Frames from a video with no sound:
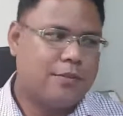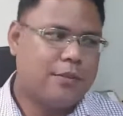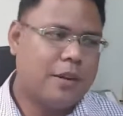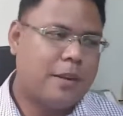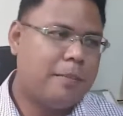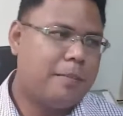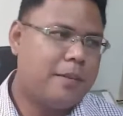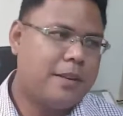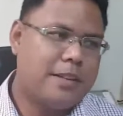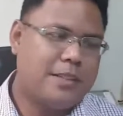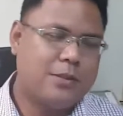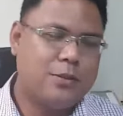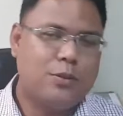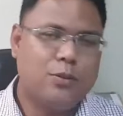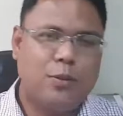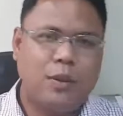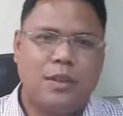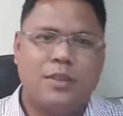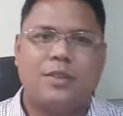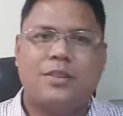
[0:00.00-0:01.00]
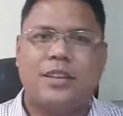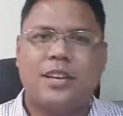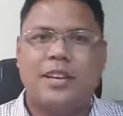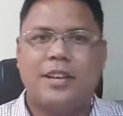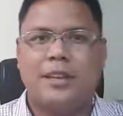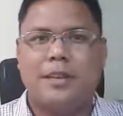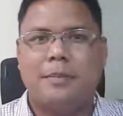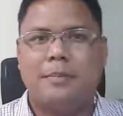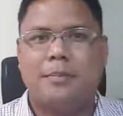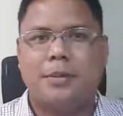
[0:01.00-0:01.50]
companies who want to get
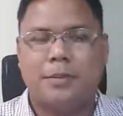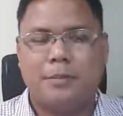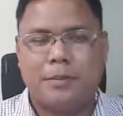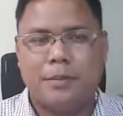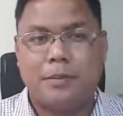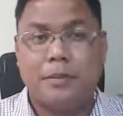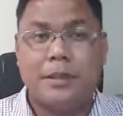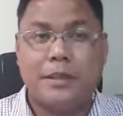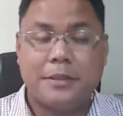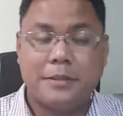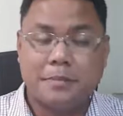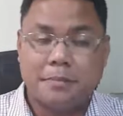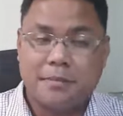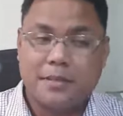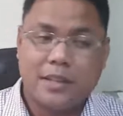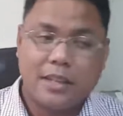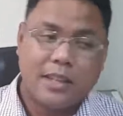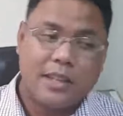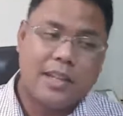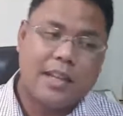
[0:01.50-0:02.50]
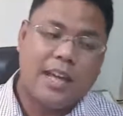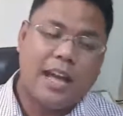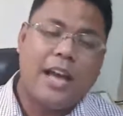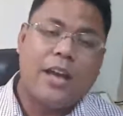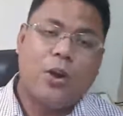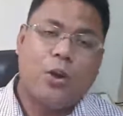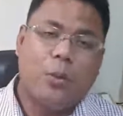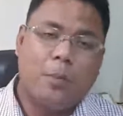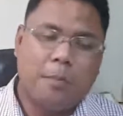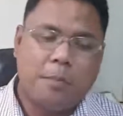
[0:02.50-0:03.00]
an import permit. I
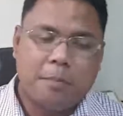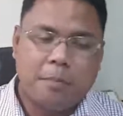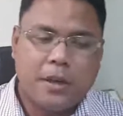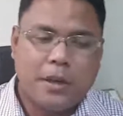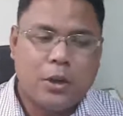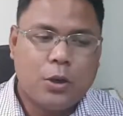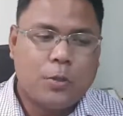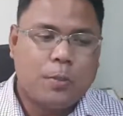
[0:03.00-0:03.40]
hope.